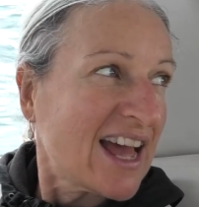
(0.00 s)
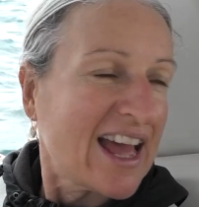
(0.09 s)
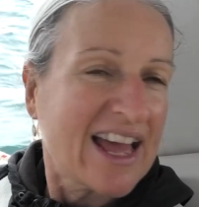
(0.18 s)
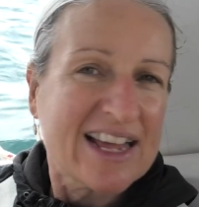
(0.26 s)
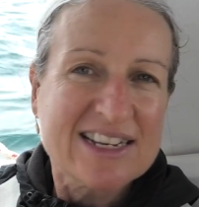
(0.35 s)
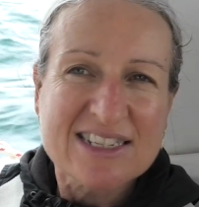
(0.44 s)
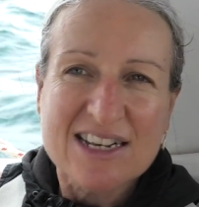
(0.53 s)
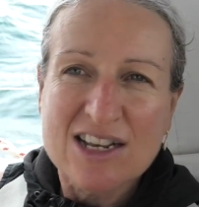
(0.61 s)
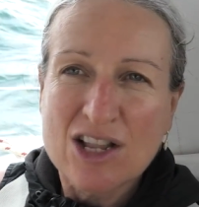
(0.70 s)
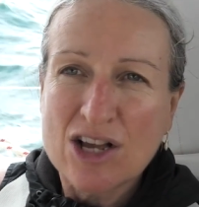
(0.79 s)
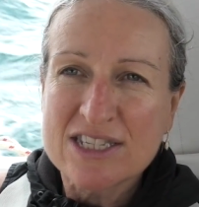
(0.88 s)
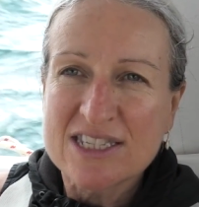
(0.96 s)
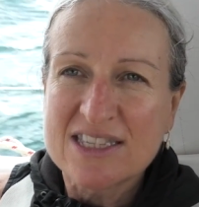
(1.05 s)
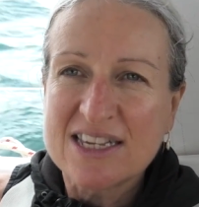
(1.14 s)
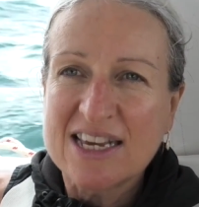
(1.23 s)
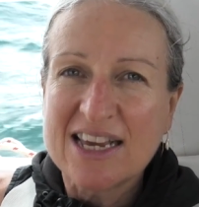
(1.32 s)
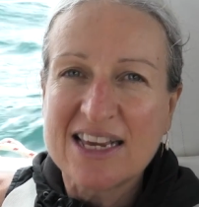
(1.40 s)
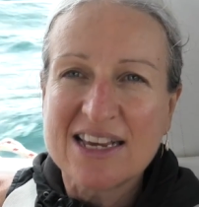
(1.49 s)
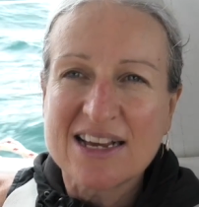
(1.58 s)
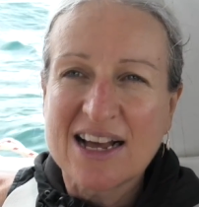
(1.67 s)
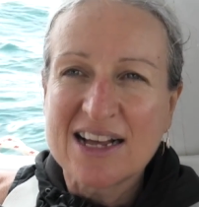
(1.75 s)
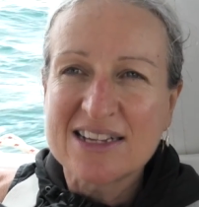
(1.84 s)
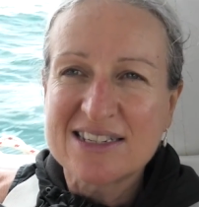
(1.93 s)
and lost the
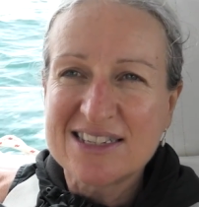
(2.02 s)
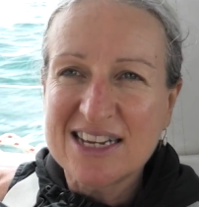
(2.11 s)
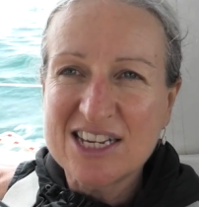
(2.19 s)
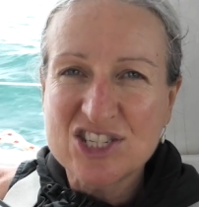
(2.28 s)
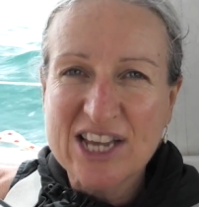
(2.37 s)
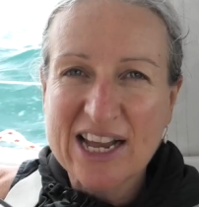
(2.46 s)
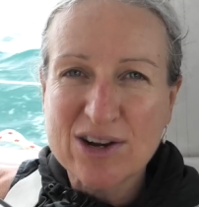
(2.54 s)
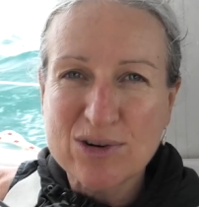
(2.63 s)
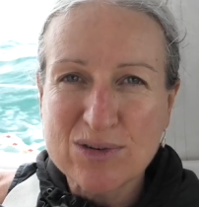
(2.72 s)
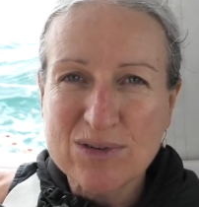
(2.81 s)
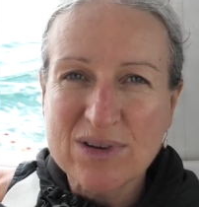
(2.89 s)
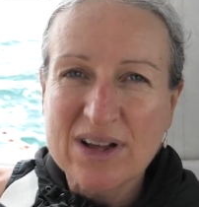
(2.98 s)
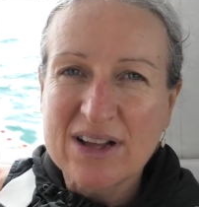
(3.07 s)
D-shackle